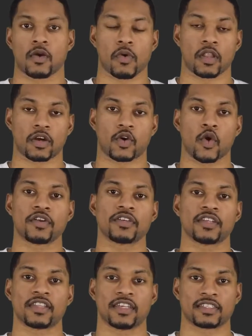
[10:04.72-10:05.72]
Well, according
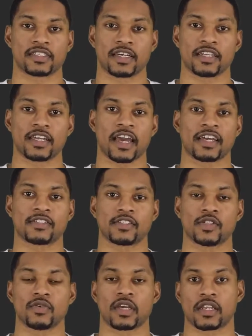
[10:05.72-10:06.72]
to this study,
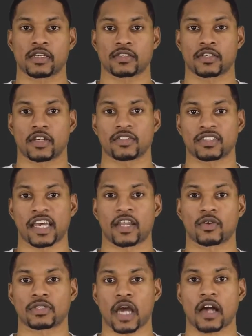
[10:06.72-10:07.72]
H2 can exert
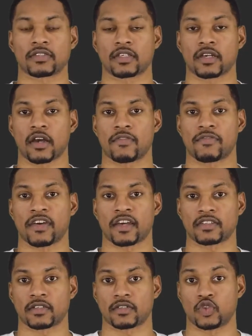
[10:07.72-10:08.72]
cytotoxic
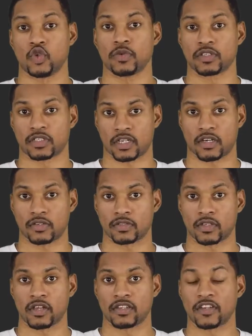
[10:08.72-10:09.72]
effects to tumor
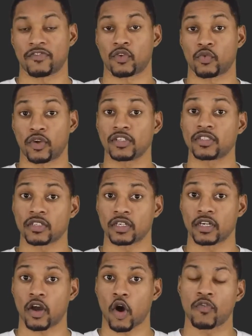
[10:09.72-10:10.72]
cells,
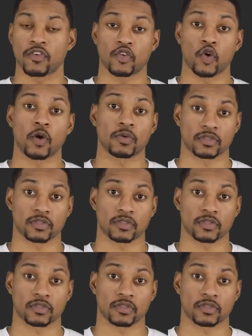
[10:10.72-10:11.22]
differentially over normal